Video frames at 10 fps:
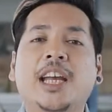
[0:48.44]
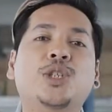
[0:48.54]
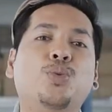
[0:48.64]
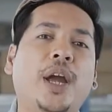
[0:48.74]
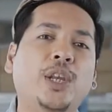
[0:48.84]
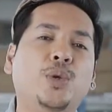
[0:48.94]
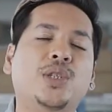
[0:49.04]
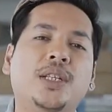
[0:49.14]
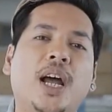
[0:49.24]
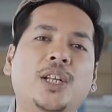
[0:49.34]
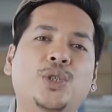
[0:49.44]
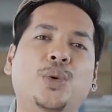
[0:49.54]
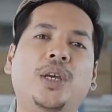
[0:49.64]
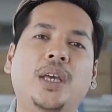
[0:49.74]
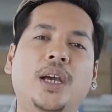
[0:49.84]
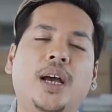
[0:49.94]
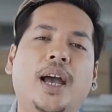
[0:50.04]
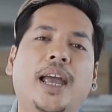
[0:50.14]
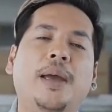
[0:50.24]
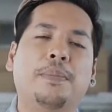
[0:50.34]
is when you start to
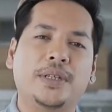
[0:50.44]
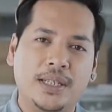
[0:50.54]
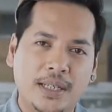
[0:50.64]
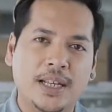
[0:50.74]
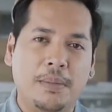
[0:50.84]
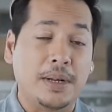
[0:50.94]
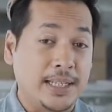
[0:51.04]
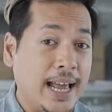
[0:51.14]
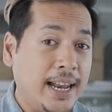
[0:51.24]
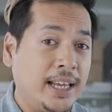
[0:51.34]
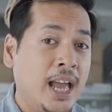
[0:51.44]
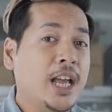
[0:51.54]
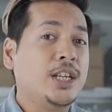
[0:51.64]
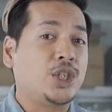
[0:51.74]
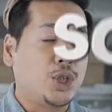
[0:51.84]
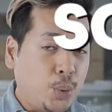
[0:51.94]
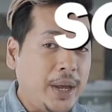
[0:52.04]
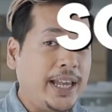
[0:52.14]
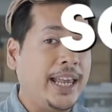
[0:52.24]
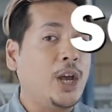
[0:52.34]
hear a persistent metallic
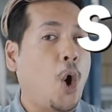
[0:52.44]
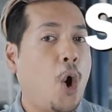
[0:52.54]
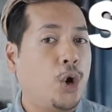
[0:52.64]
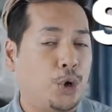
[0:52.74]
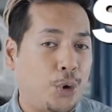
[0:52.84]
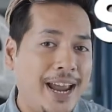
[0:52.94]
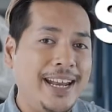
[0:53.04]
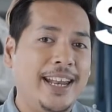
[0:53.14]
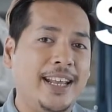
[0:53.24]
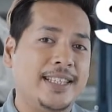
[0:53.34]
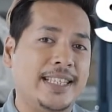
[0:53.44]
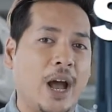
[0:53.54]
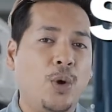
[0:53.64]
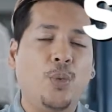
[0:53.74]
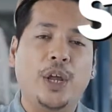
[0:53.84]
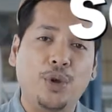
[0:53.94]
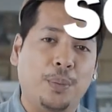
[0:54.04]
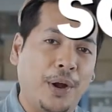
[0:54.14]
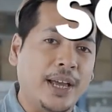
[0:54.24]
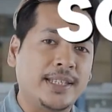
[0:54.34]
squeaking or grinding sound when you
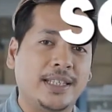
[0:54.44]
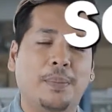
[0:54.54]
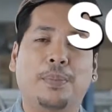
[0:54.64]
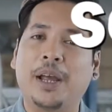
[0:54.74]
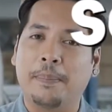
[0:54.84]
press the brake